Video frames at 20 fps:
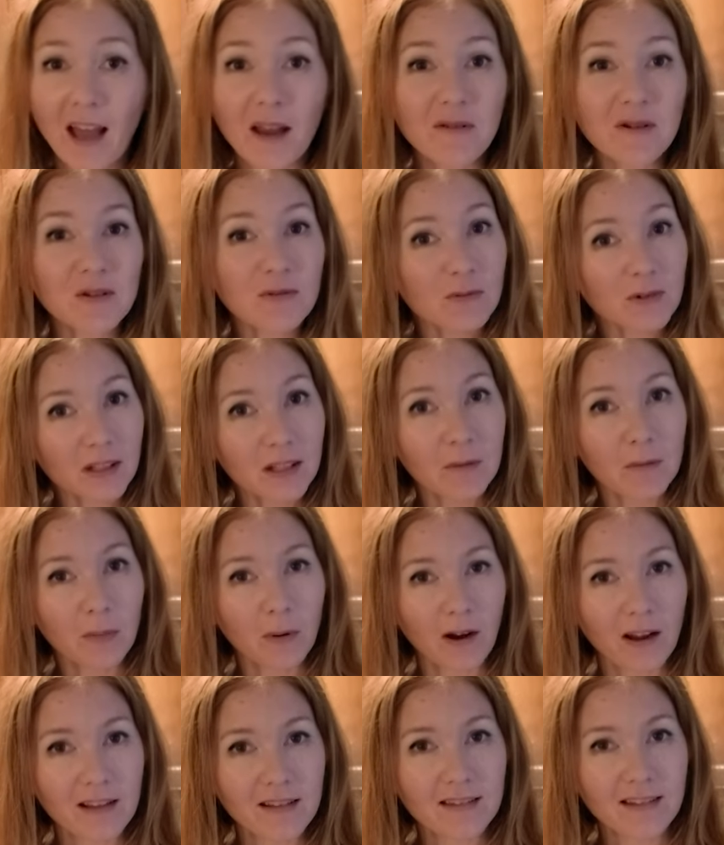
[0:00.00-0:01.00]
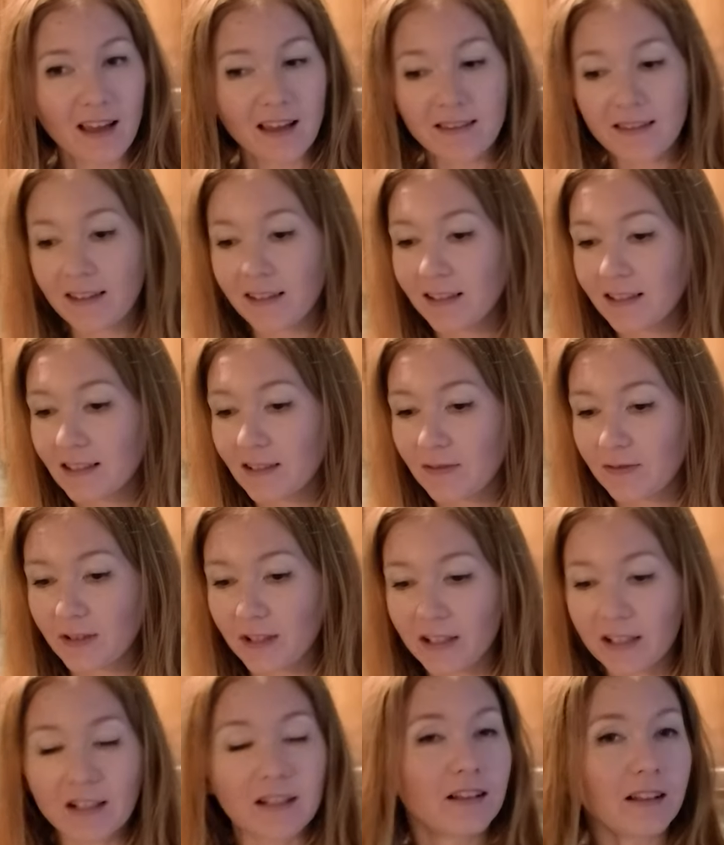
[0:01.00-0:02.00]
I was really impressed. I think it's a
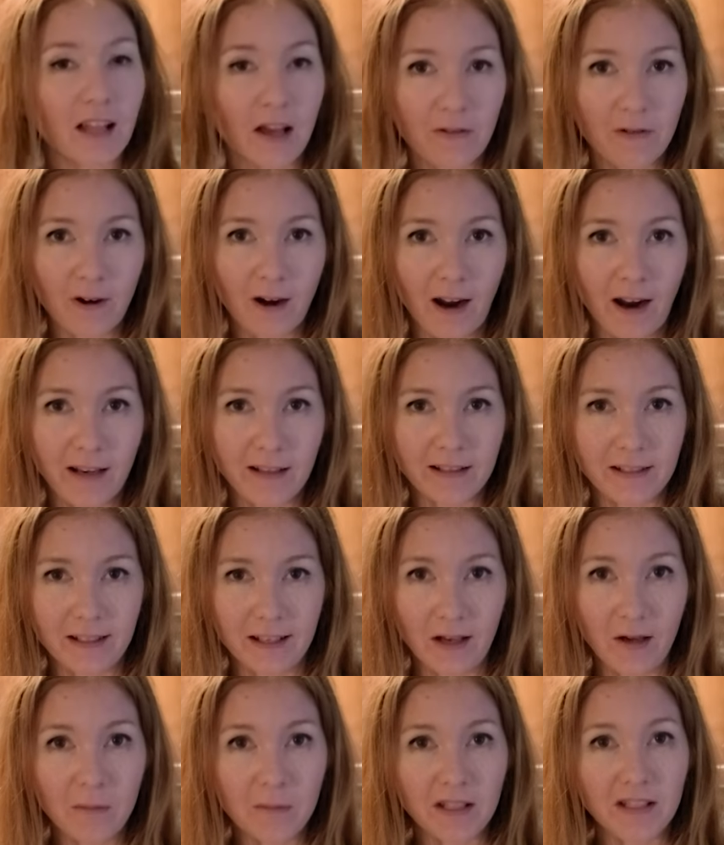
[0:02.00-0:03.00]
very clever idea